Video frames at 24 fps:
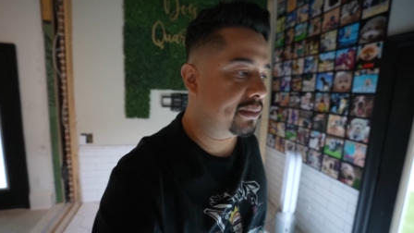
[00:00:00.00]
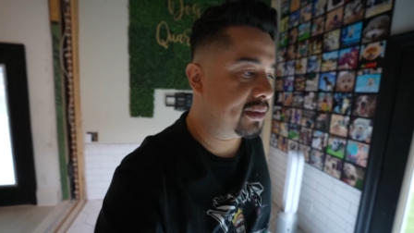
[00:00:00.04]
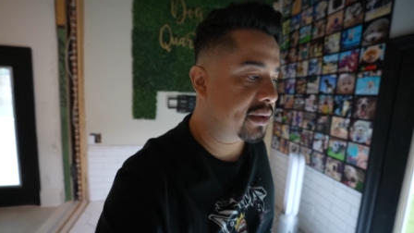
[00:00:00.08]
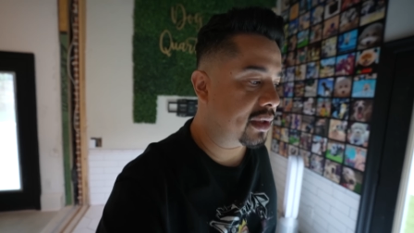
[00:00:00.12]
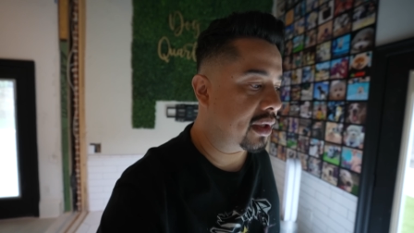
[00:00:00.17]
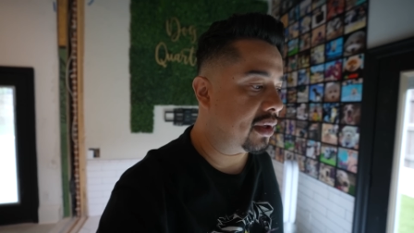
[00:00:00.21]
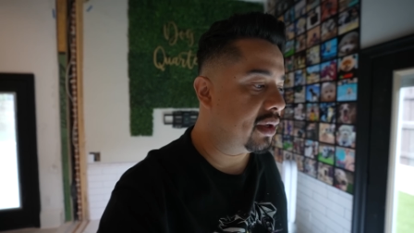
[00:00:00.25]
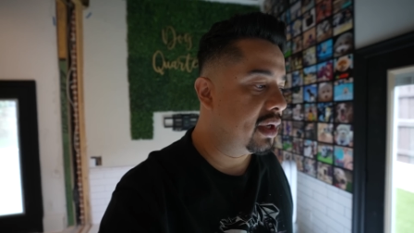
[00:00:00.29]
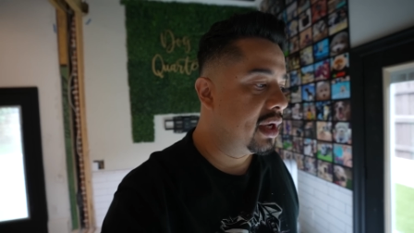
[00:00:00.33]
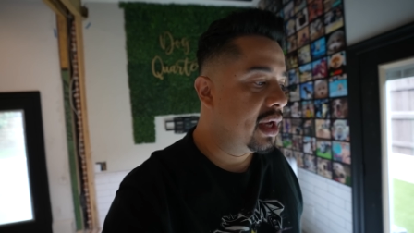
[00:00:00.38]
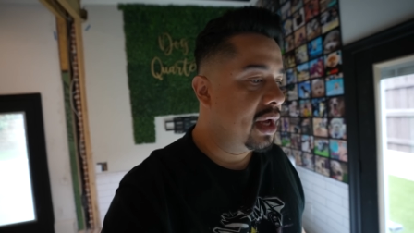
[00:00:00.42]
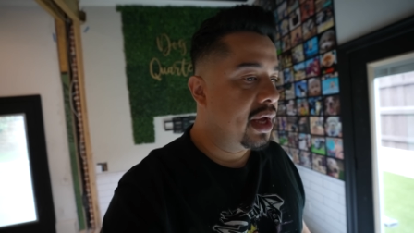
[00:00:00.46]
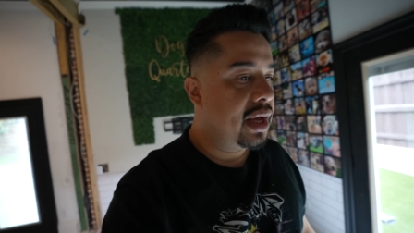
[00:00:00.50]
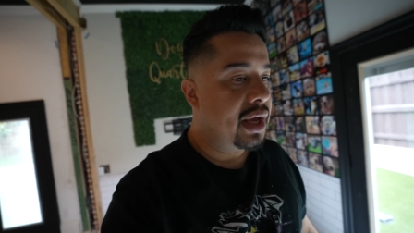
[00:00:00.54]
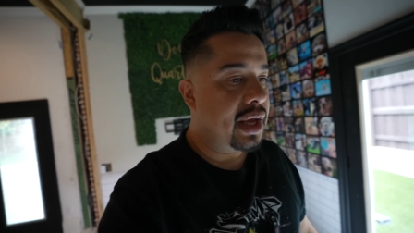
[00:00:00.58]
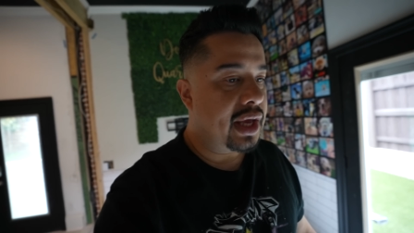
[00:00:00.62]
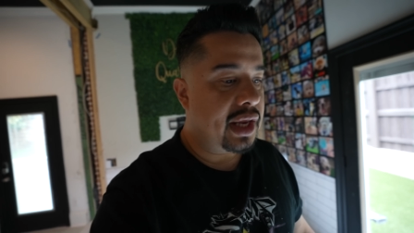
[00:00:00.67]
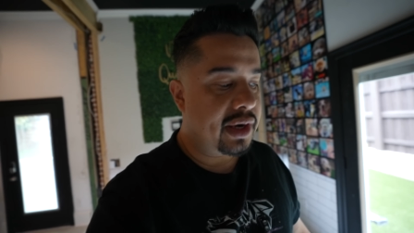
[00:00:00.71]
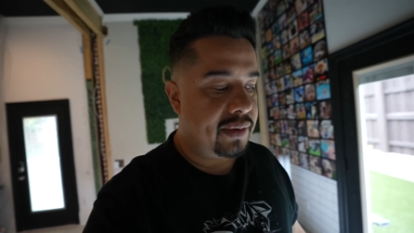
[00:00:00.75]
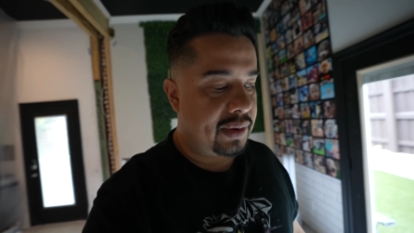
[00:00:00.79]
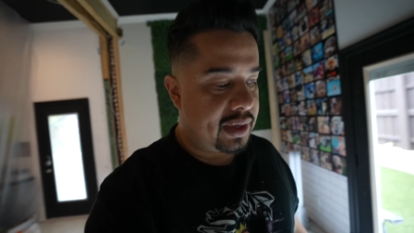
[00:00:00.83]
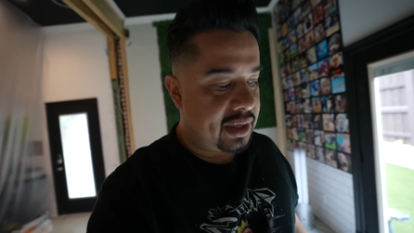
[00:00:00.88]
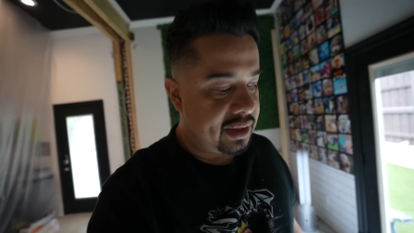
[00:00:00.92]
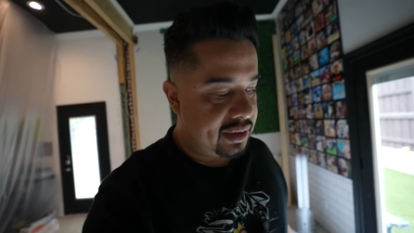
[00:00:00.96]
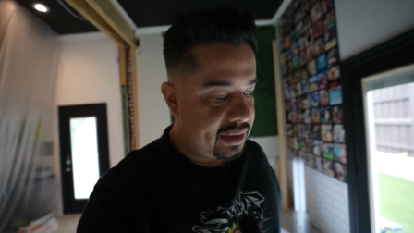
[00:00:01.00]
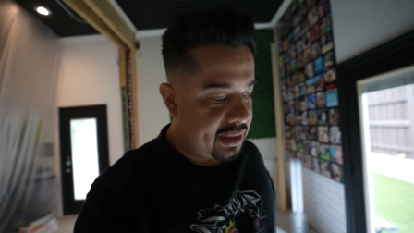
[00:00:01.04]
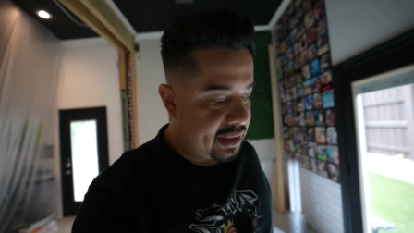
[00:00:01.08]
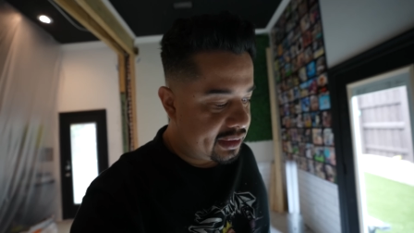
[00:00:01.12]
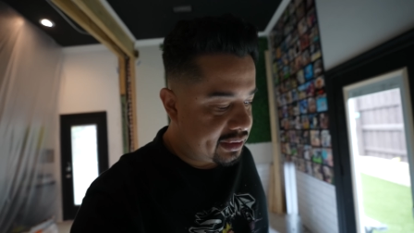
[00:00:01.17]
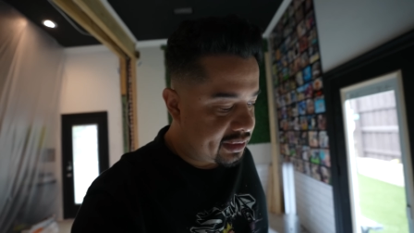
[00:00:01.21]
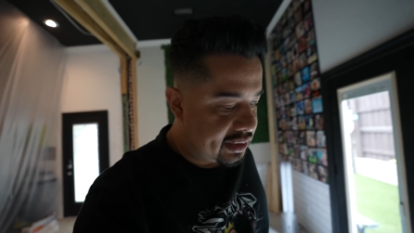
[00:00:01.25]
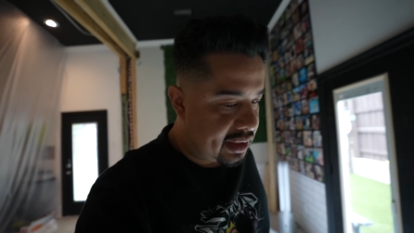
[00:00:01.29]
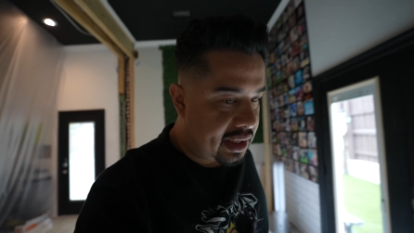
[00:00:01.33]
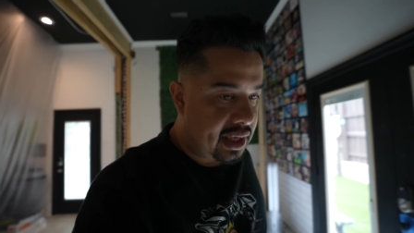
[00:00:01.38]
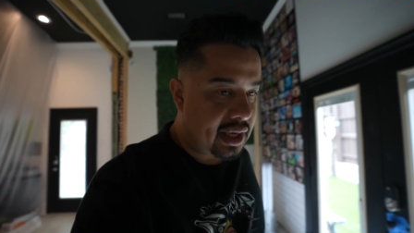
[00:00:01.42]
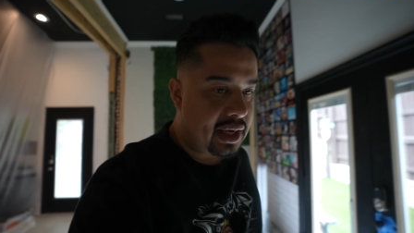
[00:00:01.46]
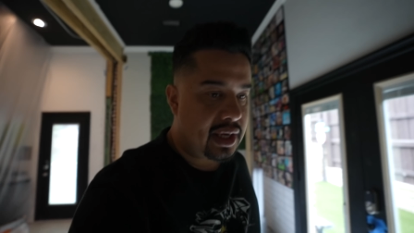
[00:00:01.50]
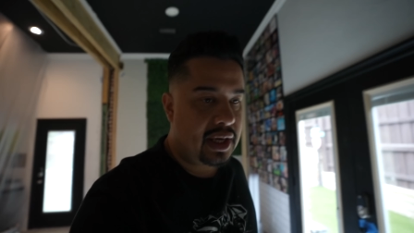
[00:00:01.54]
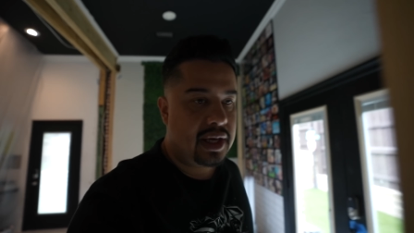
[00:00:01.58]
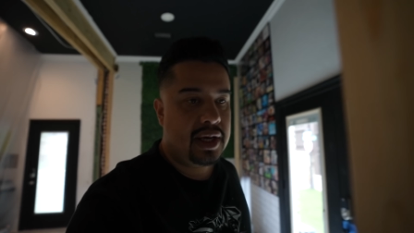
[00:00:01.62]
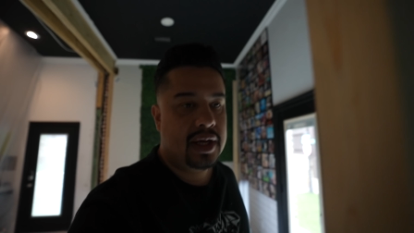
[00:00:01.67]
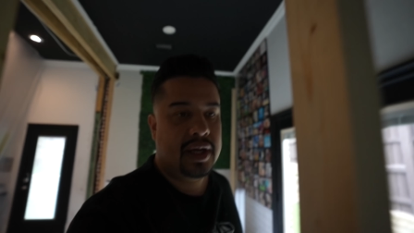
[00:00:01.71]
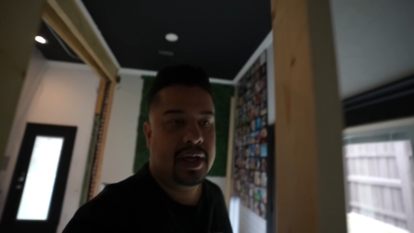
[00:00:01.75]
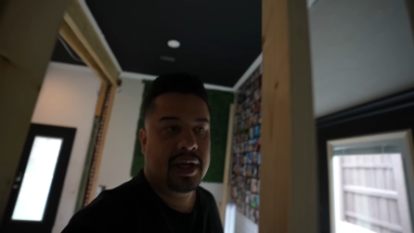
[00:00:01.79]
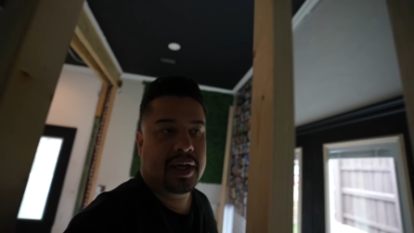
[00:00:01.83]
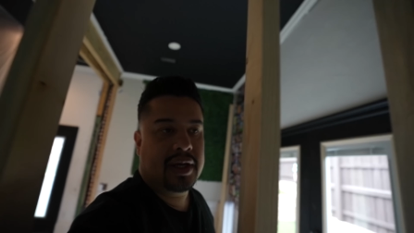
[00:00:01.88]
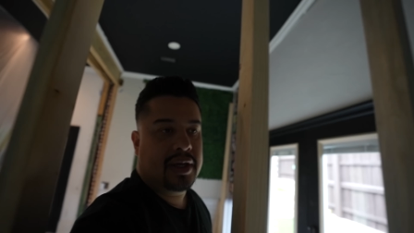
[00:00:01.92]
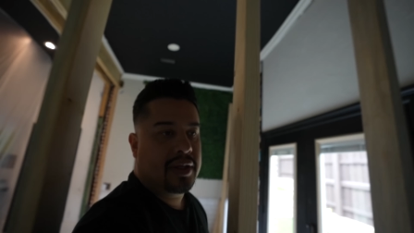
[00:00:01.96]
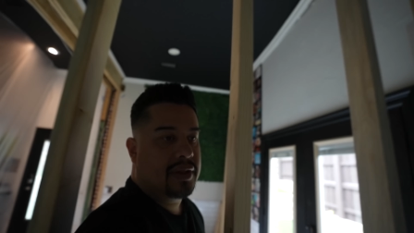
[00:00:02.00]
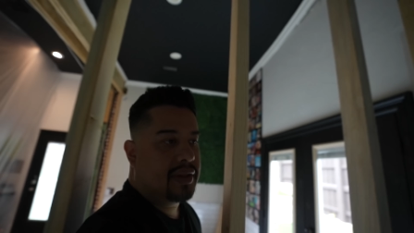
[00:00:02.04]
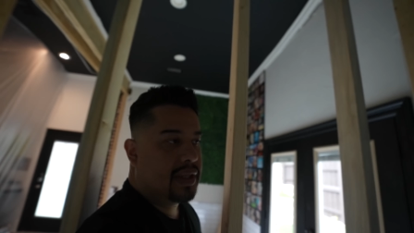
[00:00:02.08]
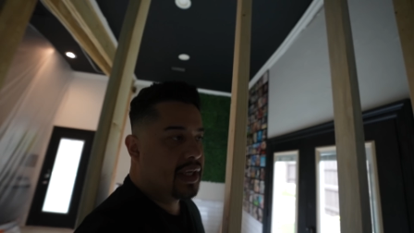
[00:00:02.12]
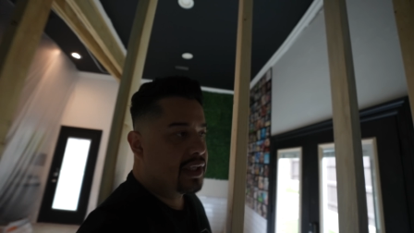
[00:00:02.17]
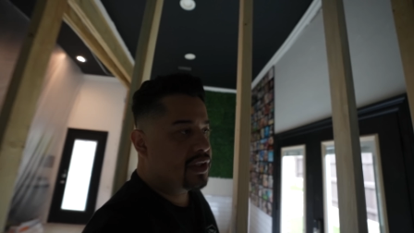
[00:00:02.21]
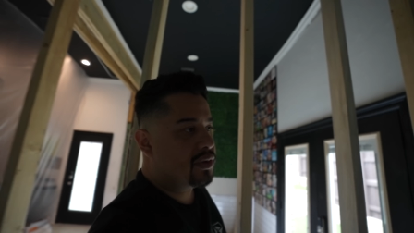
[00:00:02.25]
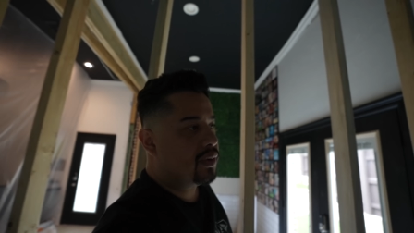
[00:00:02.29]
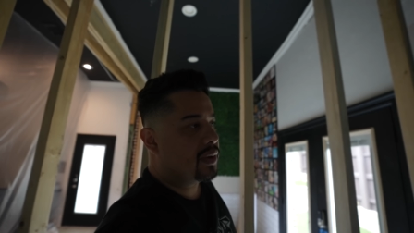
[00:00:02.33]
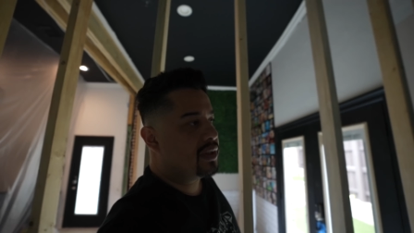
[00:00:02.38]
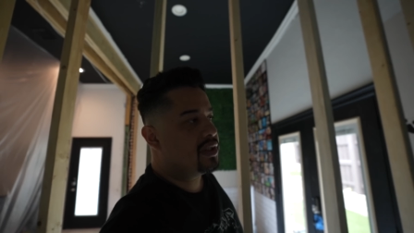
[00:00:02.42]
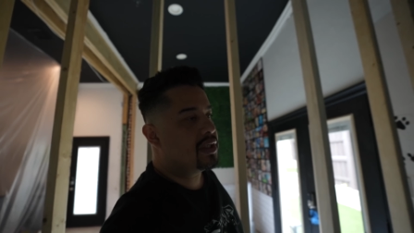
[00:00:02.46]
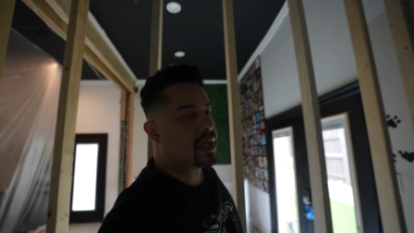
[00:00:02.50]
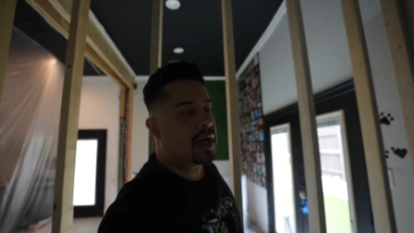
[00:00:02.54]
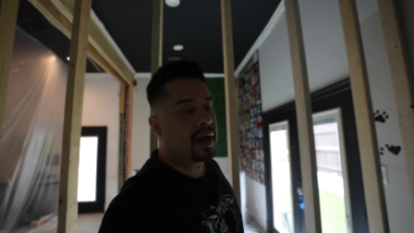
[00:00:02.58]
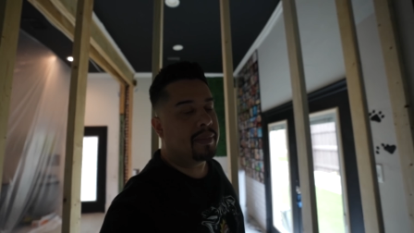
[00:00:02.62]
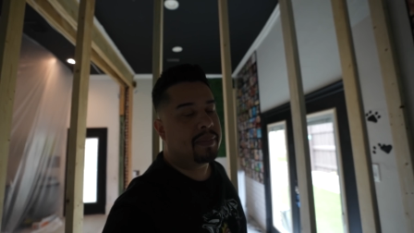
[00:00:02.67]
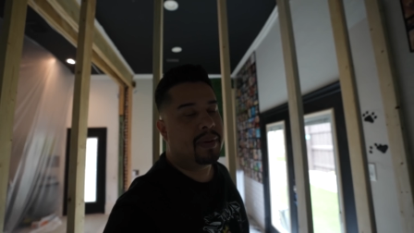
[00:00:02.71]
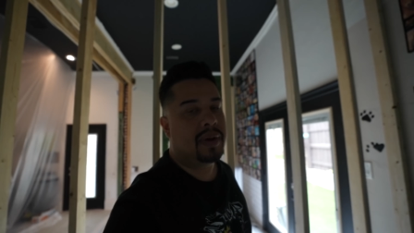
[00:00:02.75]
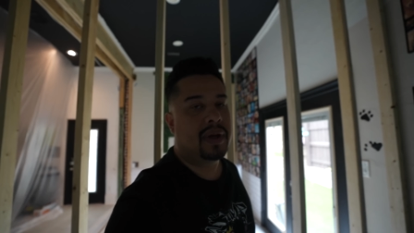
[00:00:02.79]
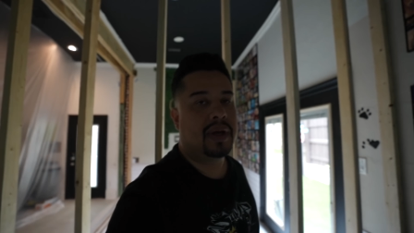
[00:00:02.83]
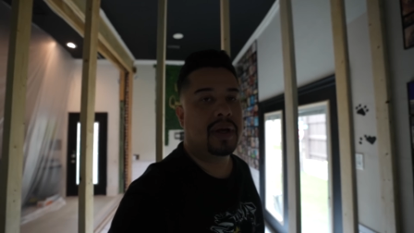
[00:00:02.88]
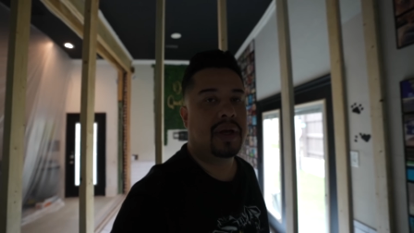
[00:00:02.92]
So anyway, that's uh that's what's up.